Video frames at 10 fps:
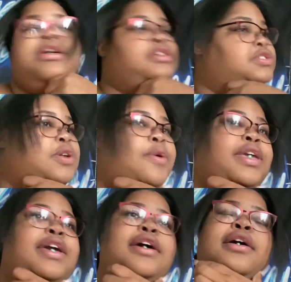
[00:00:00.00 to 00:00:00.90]
So
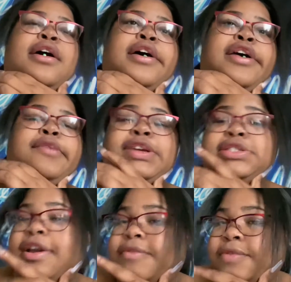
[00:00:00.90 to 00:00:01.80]
yeah, um, this
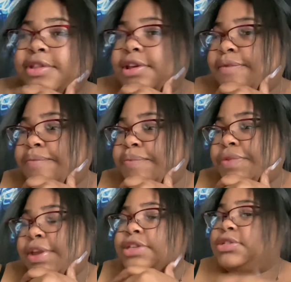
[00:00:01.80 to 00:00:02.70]
hair really
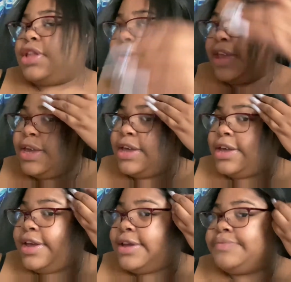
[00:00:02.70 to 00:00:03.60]
it's Loki
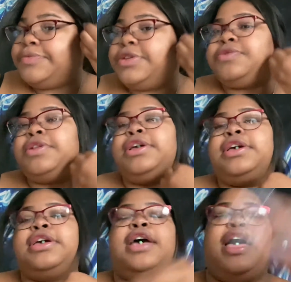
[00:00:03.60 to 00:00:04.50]
good. It's really
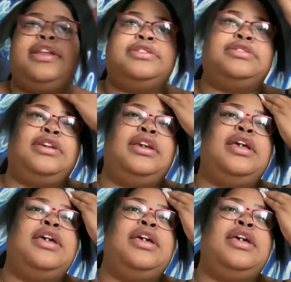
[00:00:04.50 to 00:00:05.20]
good, honestly.